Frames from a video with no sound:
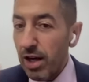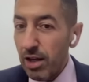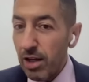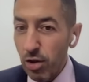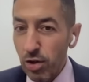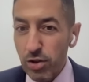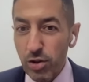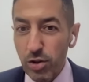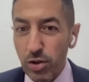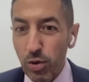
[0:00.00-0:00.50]

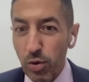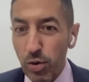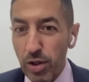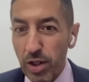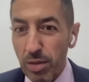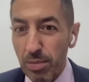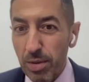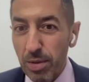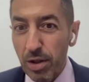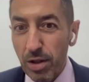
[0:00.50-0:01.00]
and also the
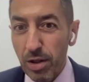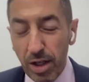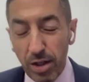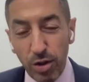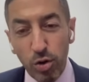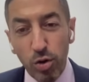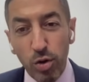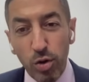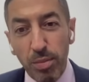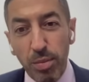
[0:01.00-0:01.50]
goalkeeper.
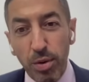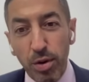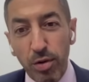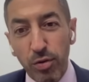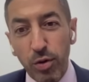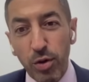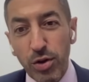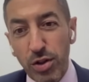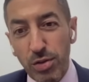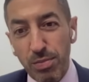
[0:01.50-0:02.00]
And the
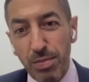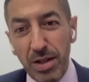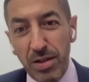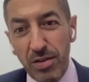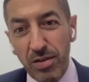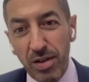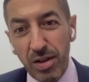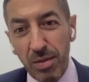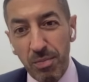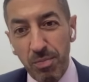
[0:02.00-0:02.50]
goalkeeper, of course, is
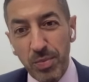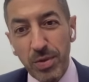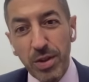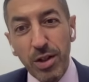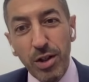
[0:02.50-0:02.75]
medicine.